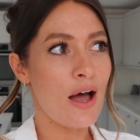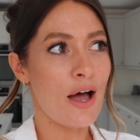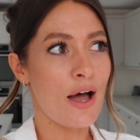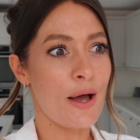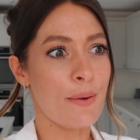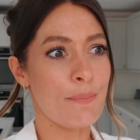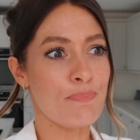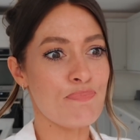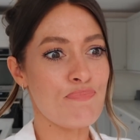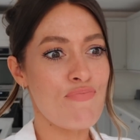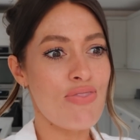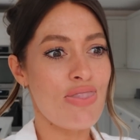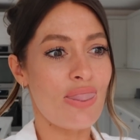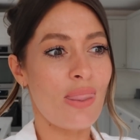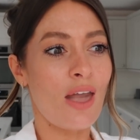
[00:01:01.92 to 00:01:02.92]
um,
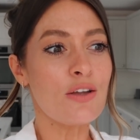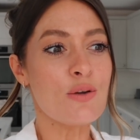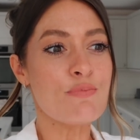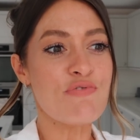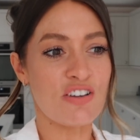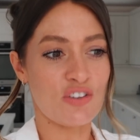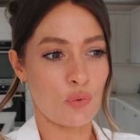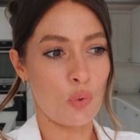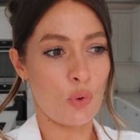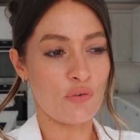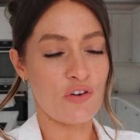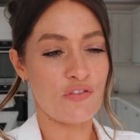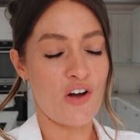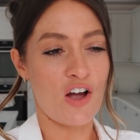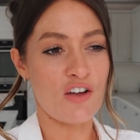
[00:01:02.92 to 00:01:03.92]
you brisk walk
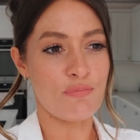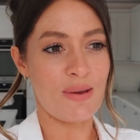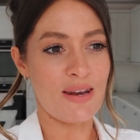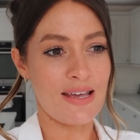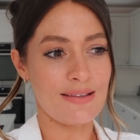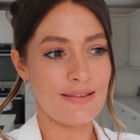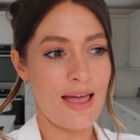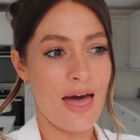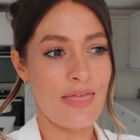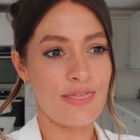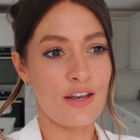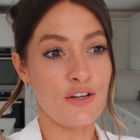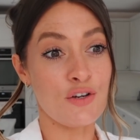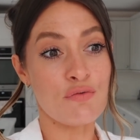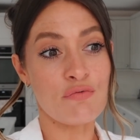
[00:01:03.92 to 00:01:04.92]
for five minutes and
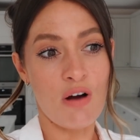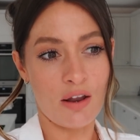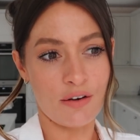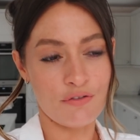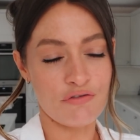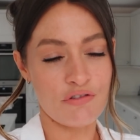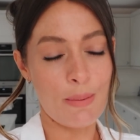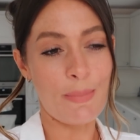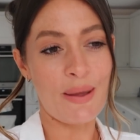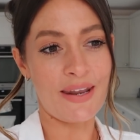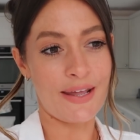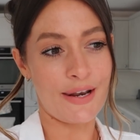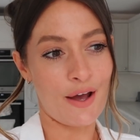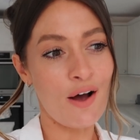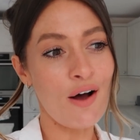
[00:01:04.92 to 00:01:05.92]
then you run for a
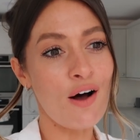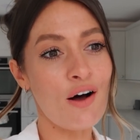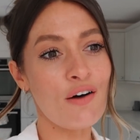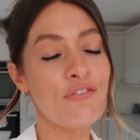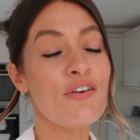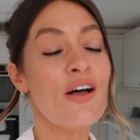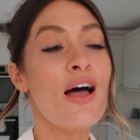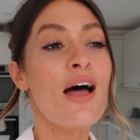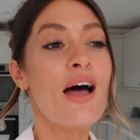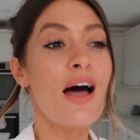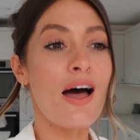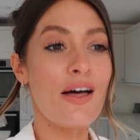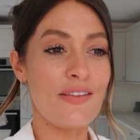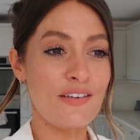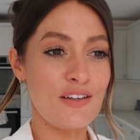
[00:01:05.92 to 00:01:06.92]
minute and a half
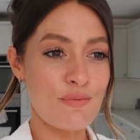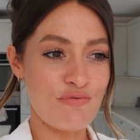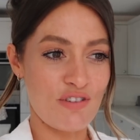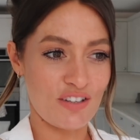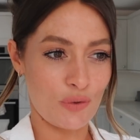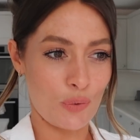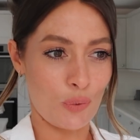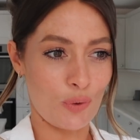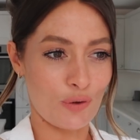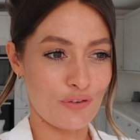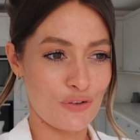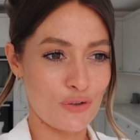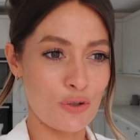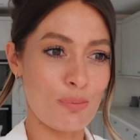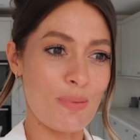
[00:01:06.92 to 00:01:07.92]
and then you brisk walk
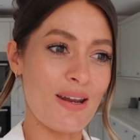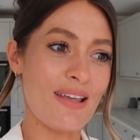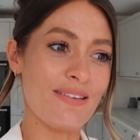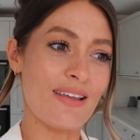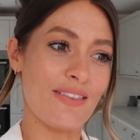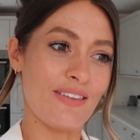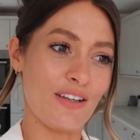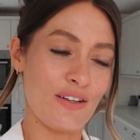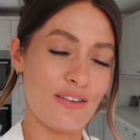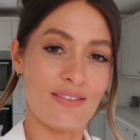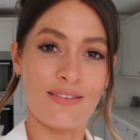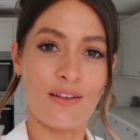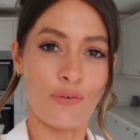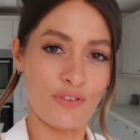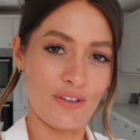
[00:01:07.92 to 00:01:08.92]
for two minutes and then
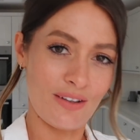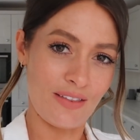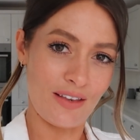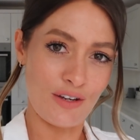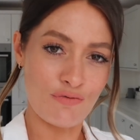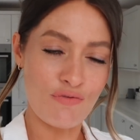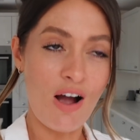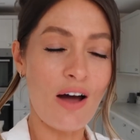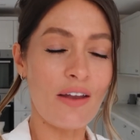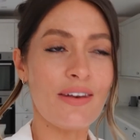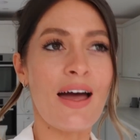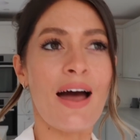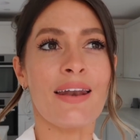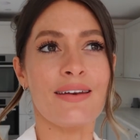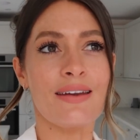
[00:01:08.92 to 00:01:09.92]
and then you run
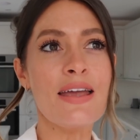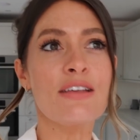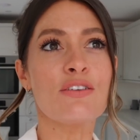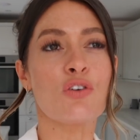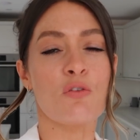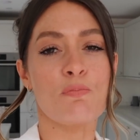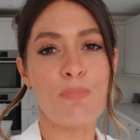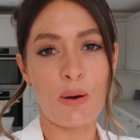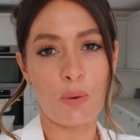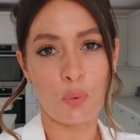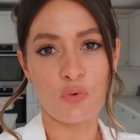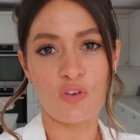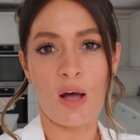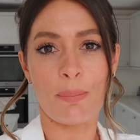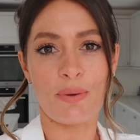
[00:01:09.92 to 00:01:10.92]
and it sort of
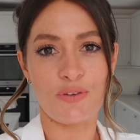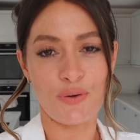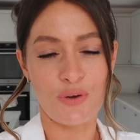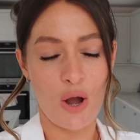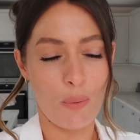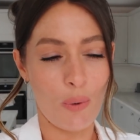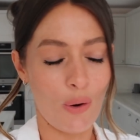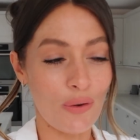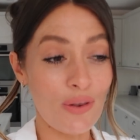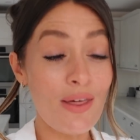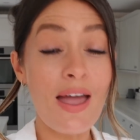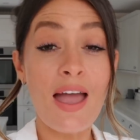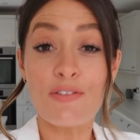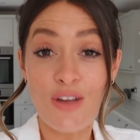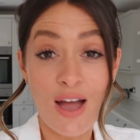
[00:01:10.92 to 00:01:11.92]
builds up as you go on.
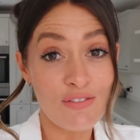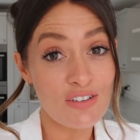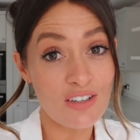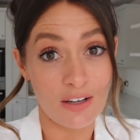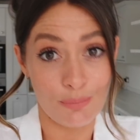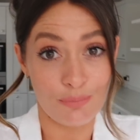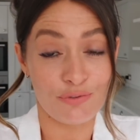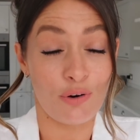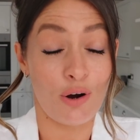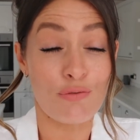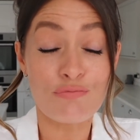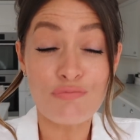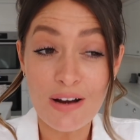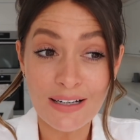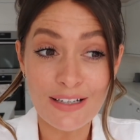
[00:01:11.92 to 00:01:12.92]
If you haven't done it before, I
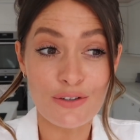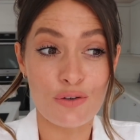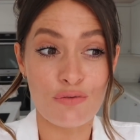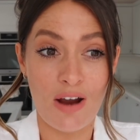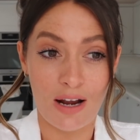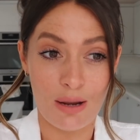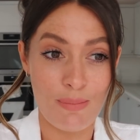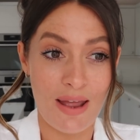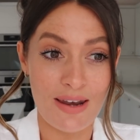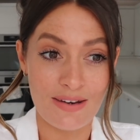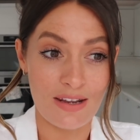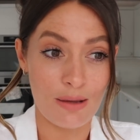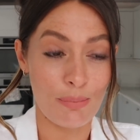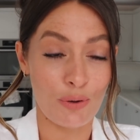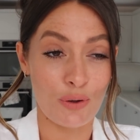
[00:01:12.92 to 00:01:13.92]
really do
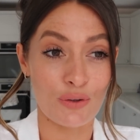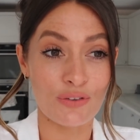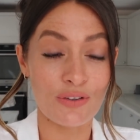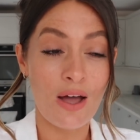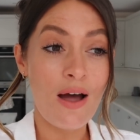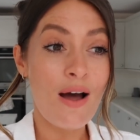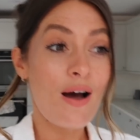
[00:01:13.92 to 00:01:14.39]
recommend it because